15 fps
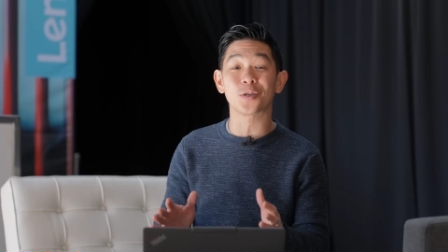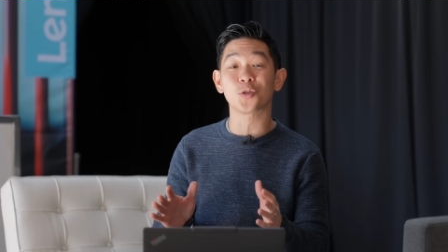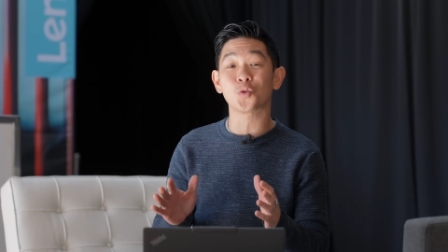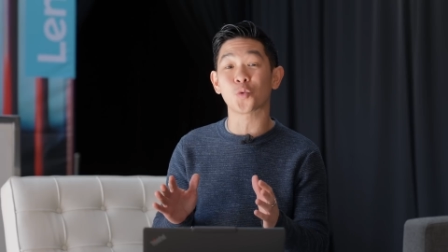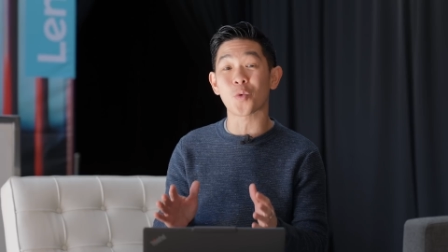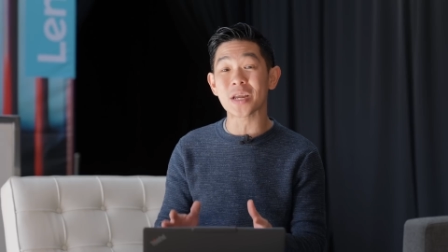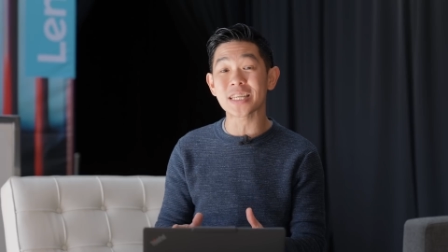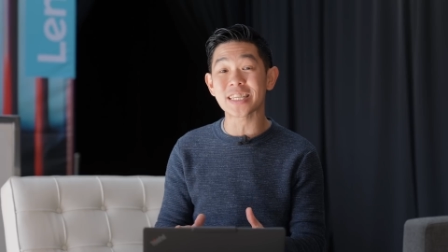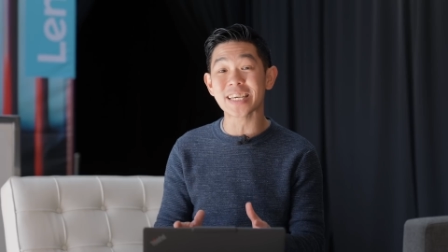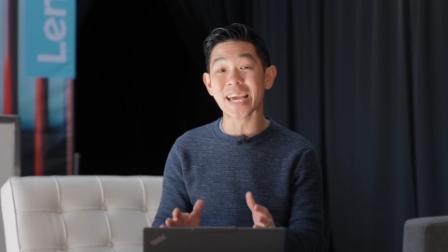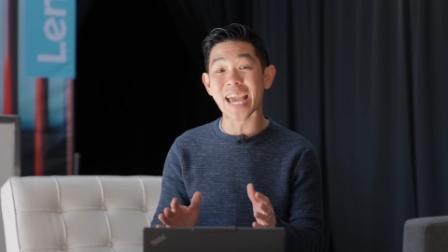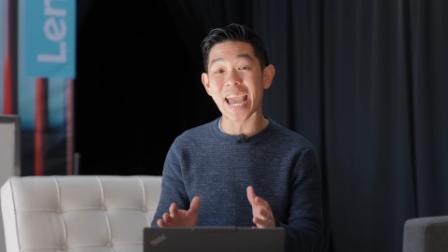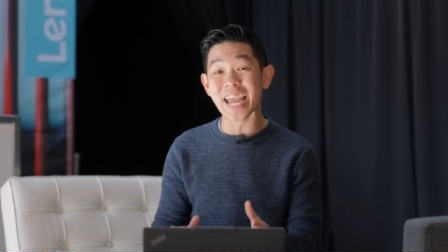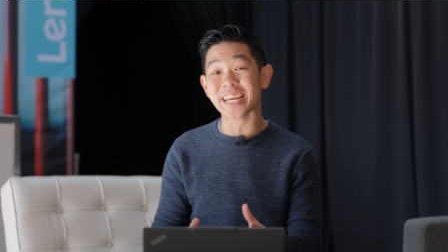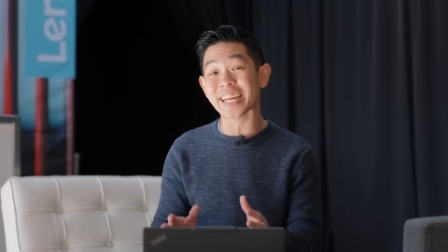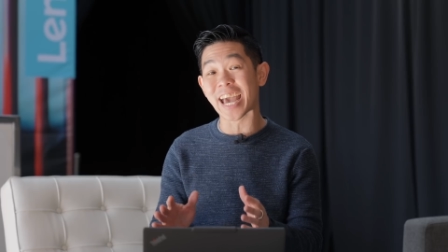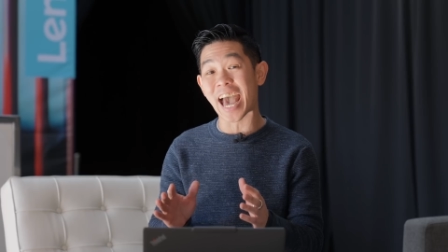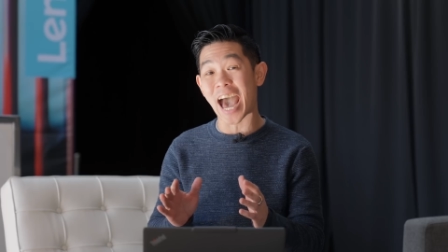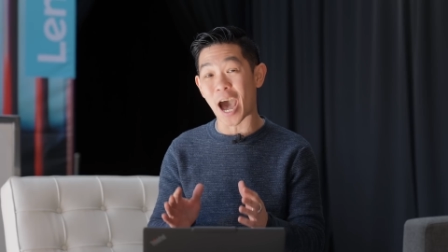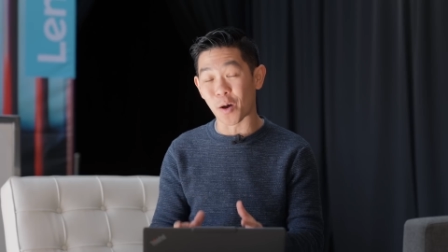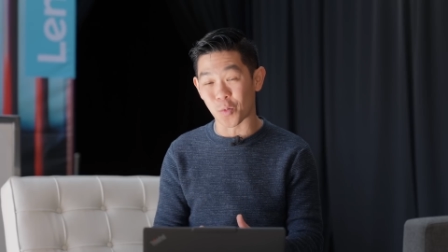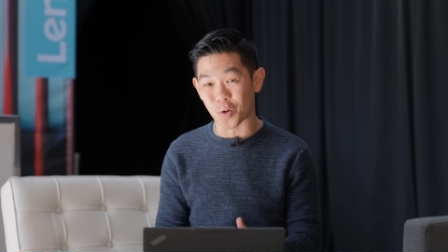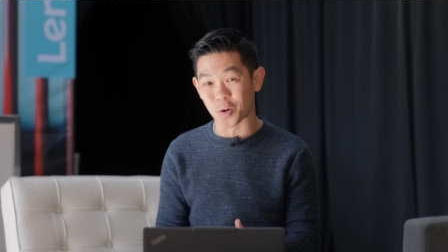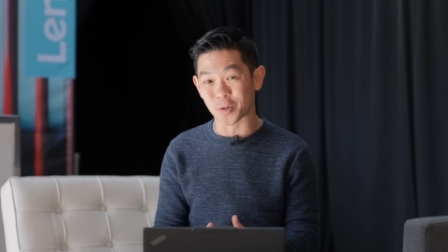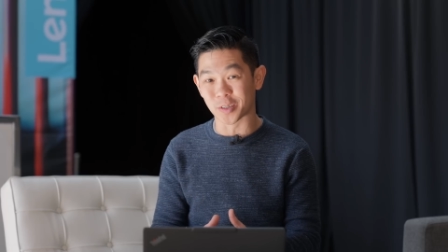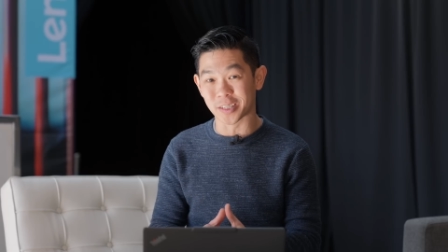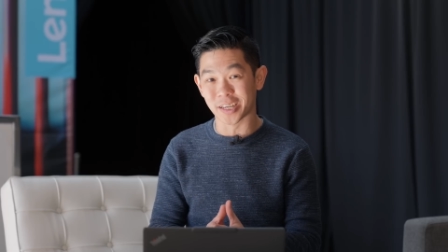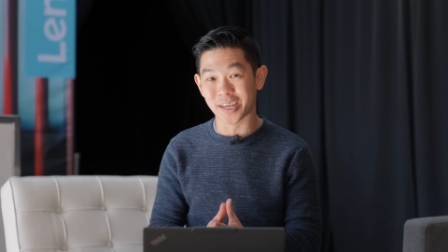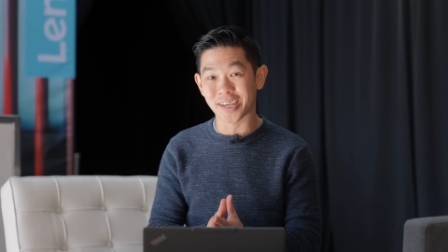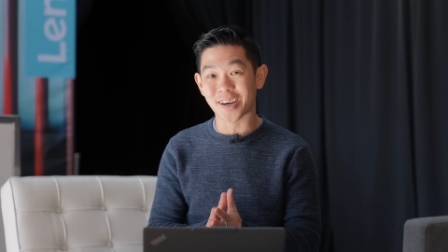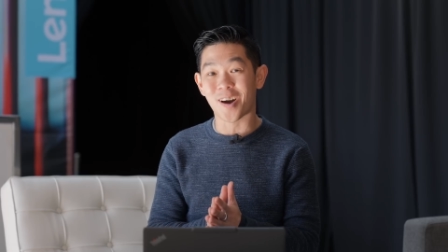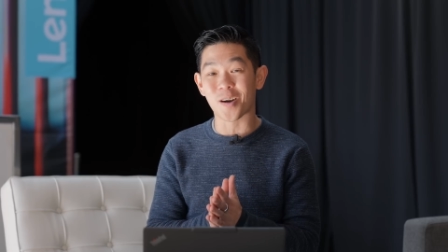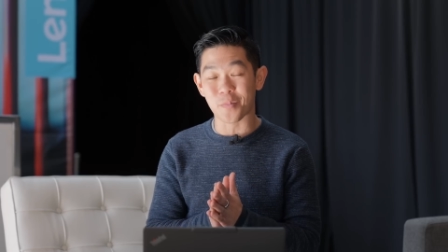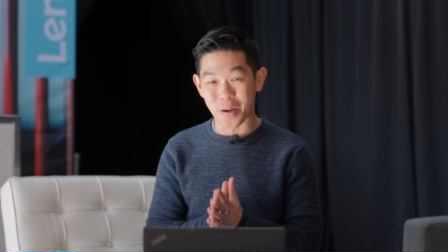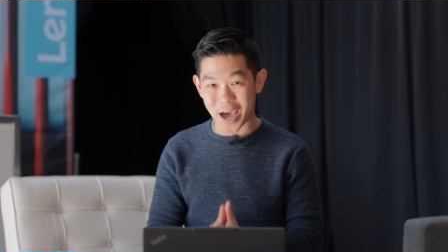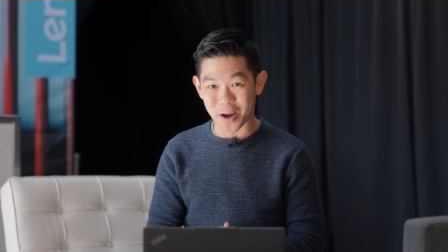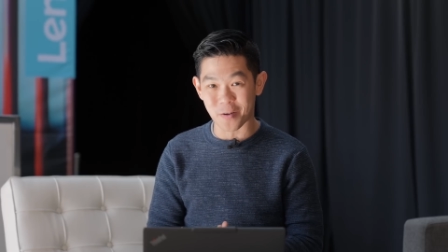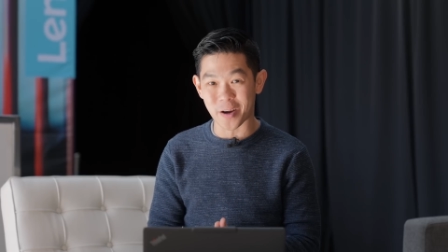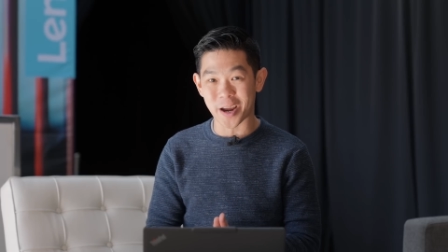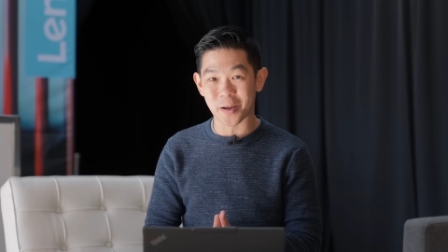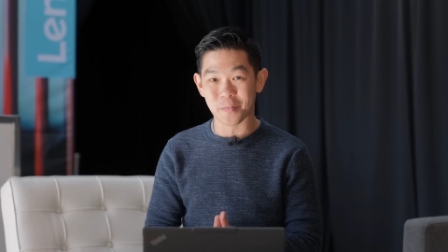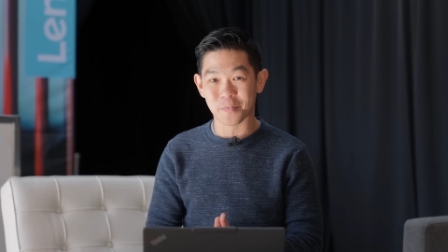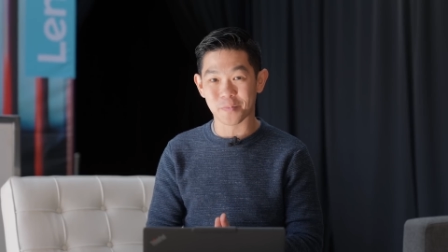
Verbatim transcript: to 28 hours on battery.